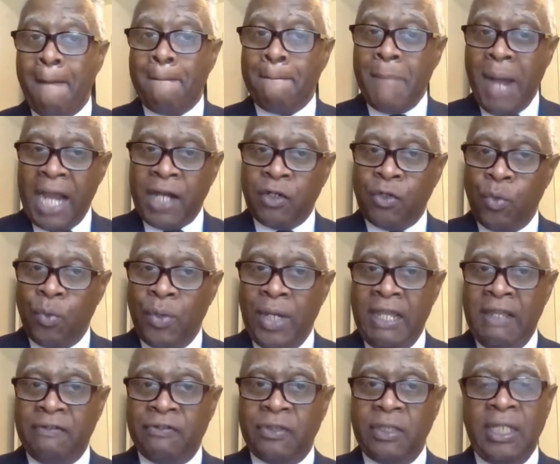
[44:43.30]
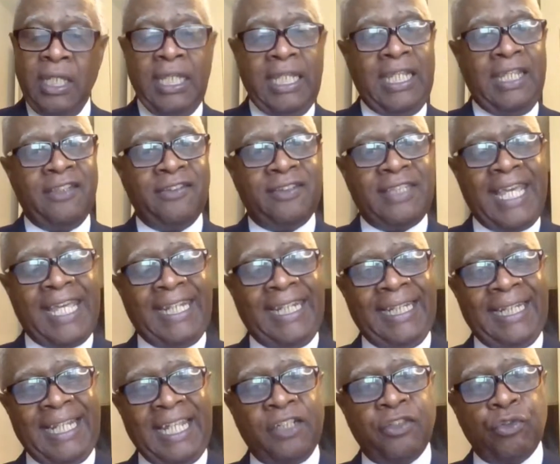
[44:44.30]
Microwaves is that
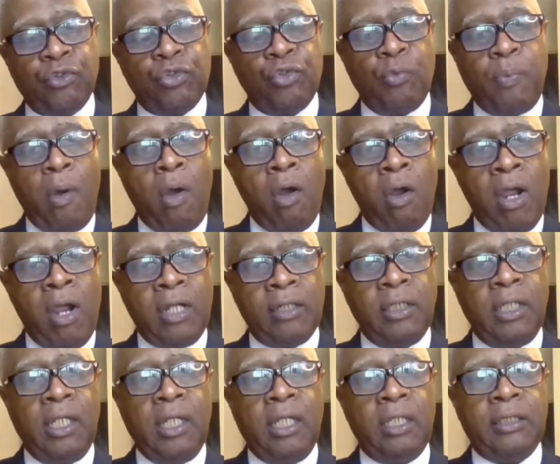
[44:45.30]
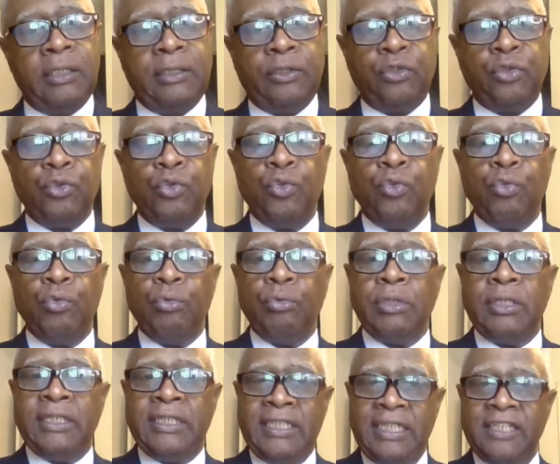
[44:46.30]
electrical part to
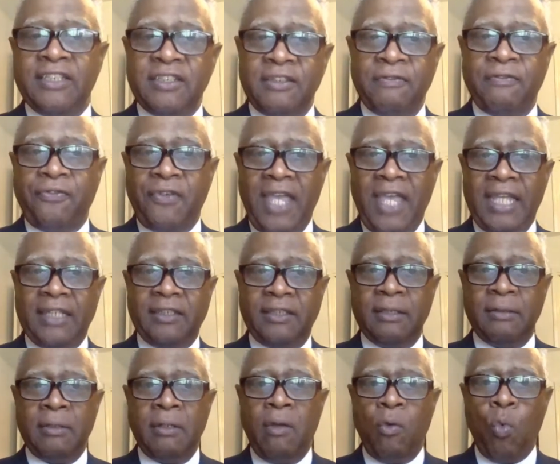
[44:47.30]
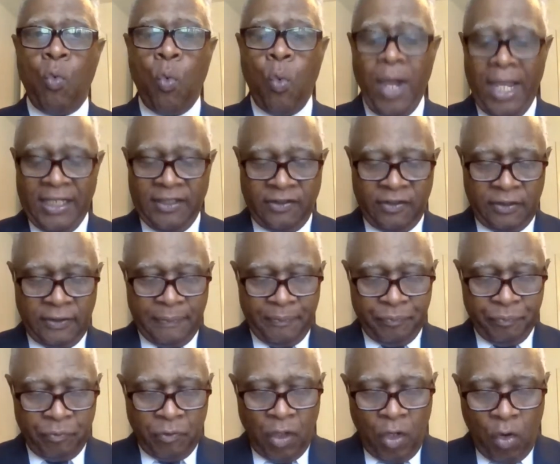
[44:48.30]
disinfect waste.
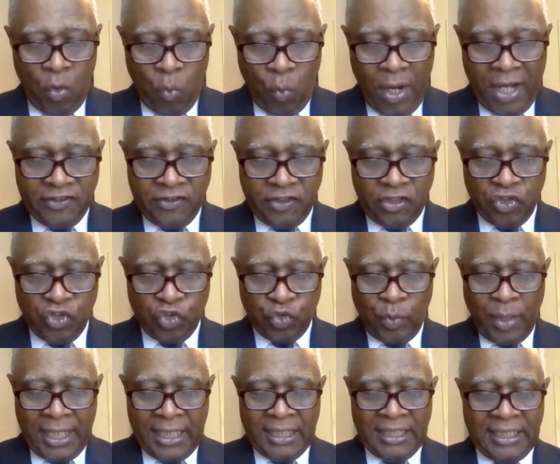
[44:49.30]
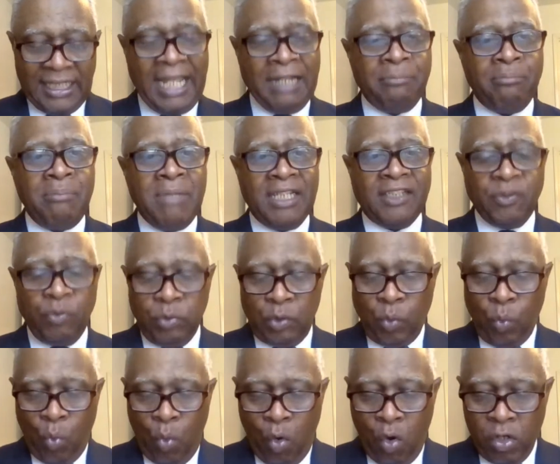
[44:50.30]
Waste is shredded and mixed
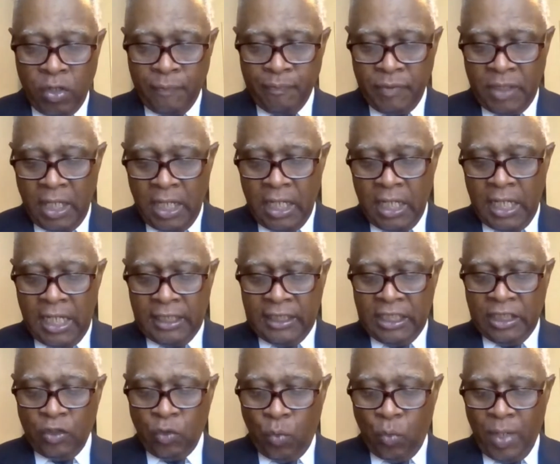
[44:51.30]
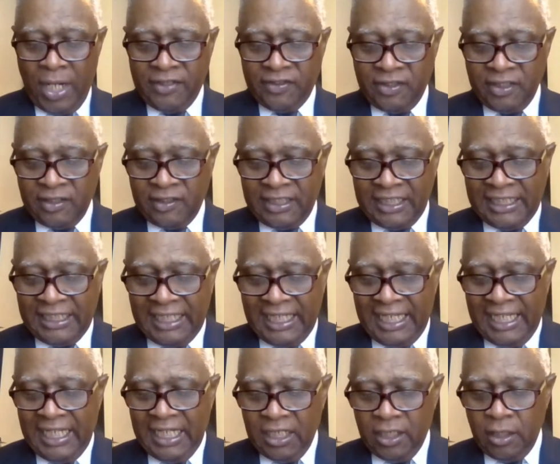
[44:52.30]
with water, and then the waste is then
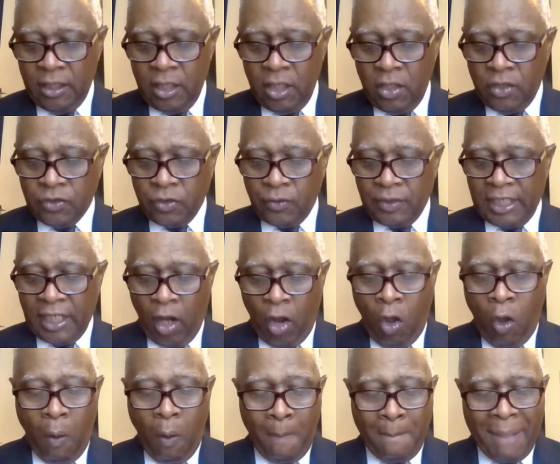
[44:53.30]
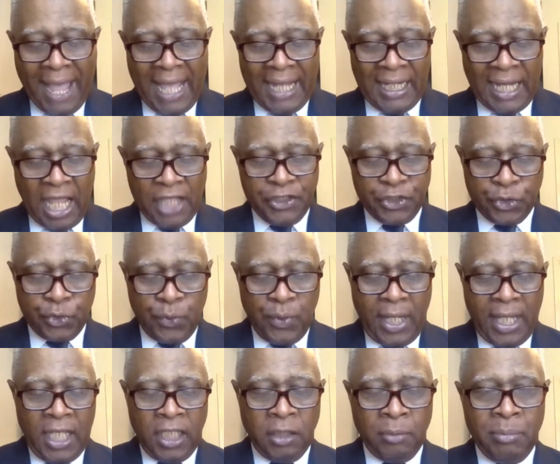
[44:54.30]
heated so that all
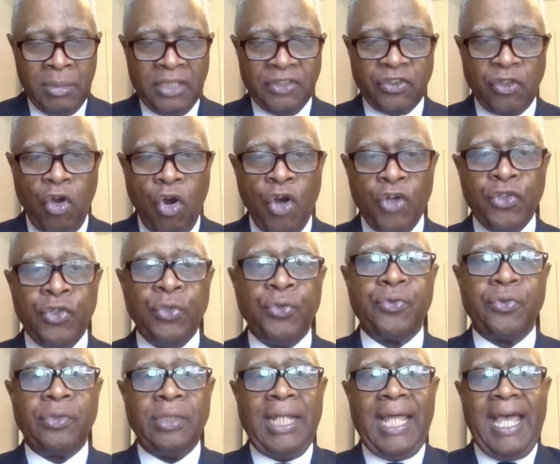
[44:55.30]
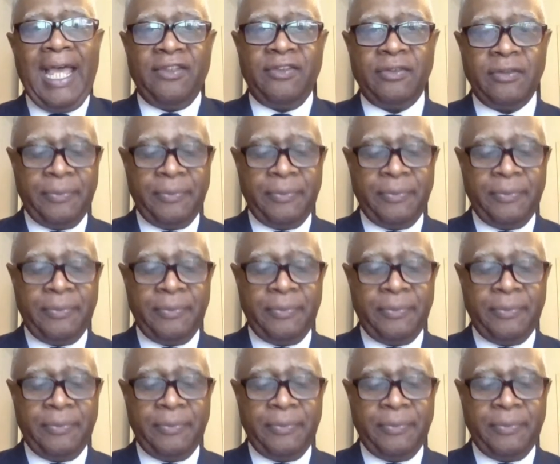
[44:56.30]
biological elements are neutralized.